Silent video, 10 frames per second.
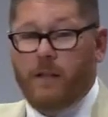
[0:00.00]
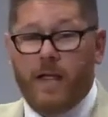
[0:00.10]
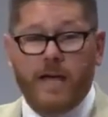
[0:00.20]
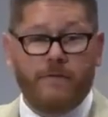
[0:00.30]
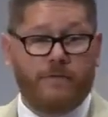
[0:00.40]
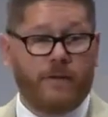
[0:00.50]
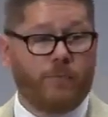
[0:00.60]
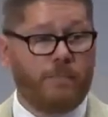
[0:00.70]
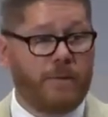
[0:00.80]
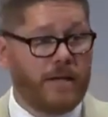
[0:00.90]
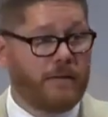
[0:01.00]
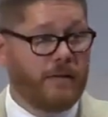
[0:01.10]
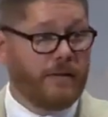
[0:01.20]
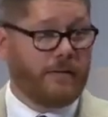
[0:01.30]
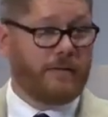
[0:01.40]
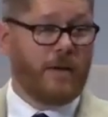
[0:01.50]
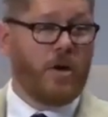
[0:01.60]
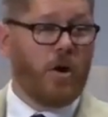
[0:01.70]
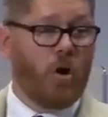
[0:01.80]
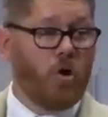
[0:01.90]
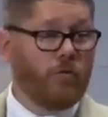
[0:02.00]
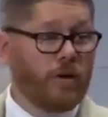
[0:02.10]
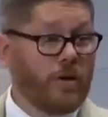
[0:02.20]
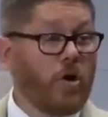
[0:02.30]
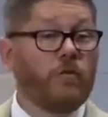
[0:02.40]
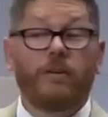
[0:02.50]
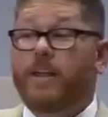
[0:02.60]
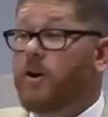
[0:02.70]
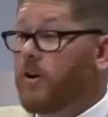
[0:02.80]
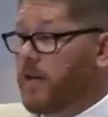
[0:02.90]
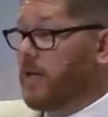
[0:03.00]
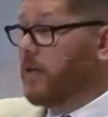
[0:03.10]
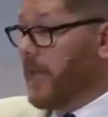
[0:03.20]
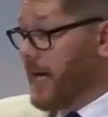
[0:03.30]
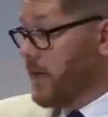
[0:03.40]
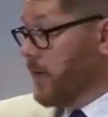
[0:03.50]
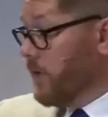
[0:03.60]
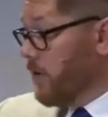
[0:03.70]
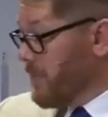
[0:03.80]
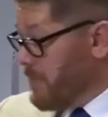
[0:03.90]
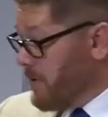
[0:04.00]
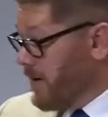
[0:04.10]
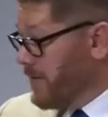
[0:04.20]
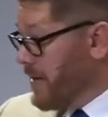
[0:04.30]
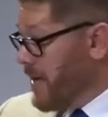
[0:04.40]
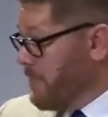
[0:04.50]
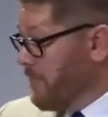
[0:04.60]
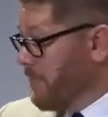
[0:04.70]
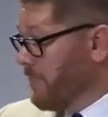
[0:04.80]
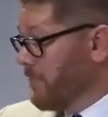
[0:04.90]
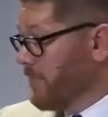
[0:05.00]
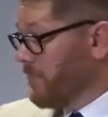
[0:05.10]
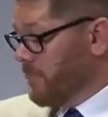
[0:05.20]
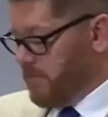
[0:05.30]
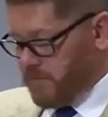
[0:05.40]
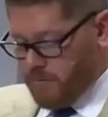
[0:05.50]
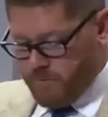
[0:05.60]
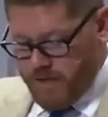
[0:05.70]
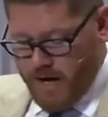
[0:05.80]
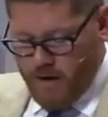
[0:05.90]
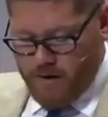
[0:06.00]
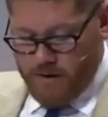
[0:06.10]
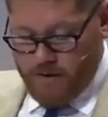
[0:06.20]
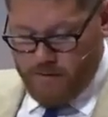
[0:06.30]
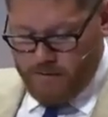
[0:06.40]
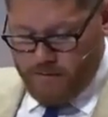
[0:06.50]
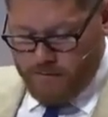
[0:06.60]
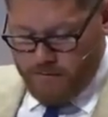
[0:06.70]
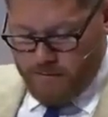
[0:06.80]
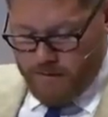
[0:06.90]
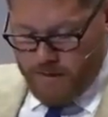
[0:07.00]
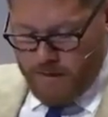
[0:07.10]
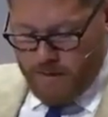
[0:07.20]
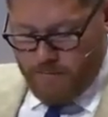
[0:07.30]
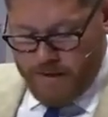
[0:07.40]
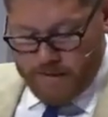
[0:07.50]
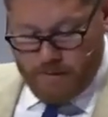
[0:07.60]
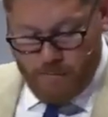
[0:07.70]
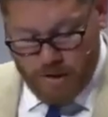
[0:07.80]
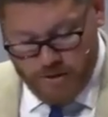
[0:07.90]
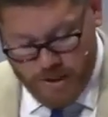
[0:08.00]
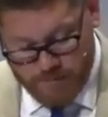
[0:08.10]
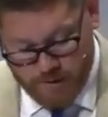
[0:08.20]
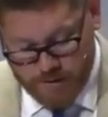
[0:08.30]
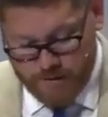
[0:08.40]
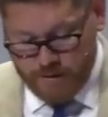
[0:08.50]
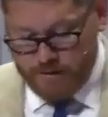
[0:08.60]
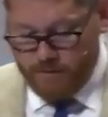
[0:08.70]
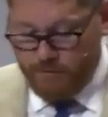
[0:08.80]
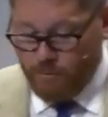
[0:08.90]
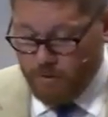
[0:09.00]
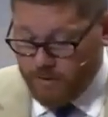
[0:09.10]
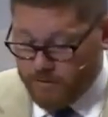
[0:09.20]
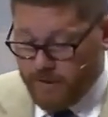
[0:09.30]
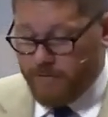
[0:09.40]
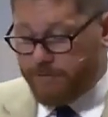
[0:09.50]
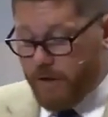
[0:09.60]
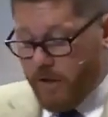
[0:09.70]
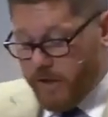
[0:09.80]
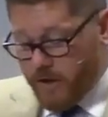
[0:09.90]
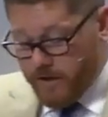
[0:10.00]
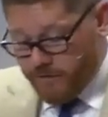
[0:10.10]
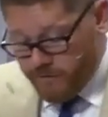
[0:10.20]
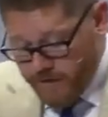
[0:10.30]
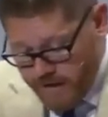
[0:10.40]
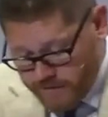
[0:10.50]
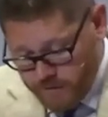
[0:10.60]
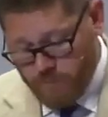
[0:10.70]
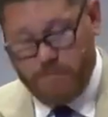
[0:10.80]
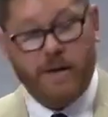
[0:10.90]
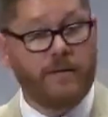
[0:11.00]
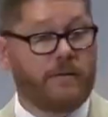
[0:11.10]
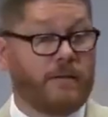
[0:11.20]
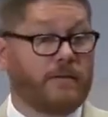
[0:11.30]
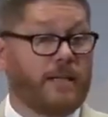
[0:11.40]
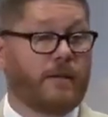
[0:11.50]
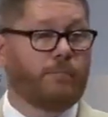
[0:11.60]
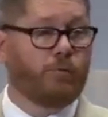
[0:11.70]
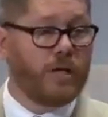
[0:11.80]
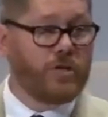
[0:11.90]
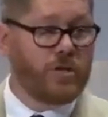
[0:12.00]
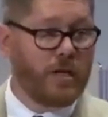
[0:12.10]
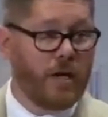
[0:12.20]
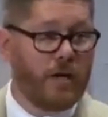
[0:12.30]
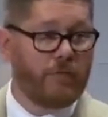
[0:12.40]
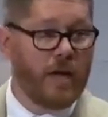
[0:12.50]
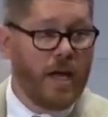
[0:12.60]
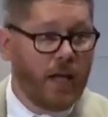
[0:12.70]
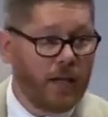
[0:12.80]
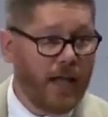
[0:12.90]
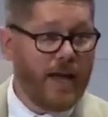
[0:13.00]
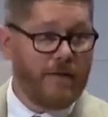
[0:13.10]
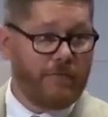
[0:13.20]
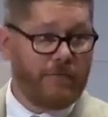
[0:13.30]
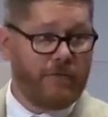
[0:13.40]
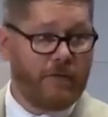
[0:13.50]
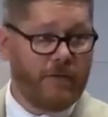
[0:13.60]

life and repentance over and over, and he heard it gladly. Do you remember his name? It was Herod. Turn back to Mark chapter 6 if you want. Instead of falling on his face in repentance at the preaching of life